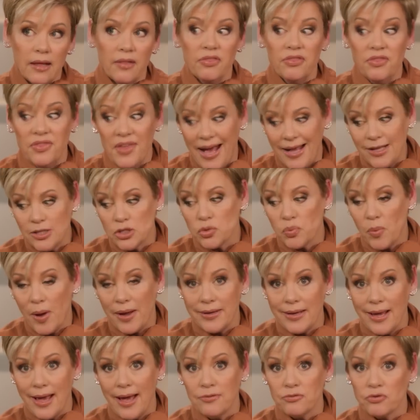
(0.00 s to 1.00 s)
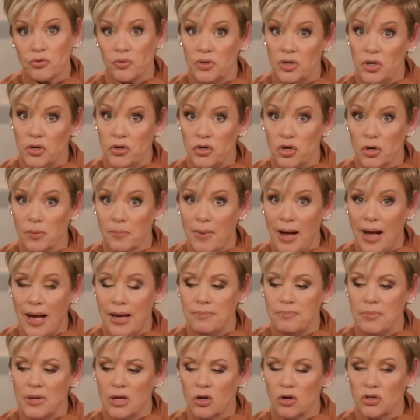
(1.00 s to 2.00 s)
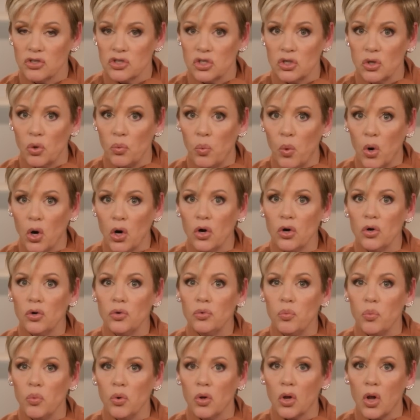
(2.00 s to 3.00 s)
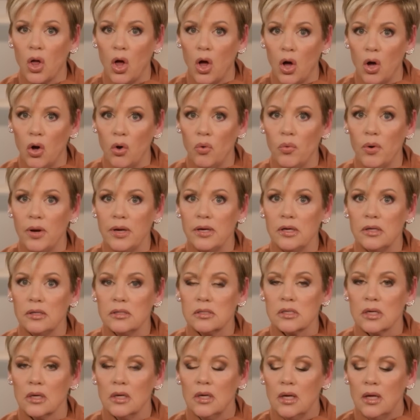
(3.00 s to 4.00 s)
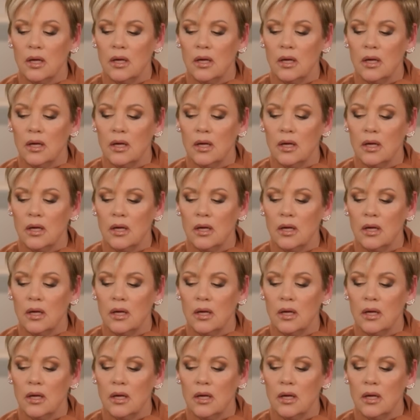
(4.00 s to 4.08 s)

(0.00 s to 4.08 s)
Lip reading: That's why you have to renew your mind, because the Word will always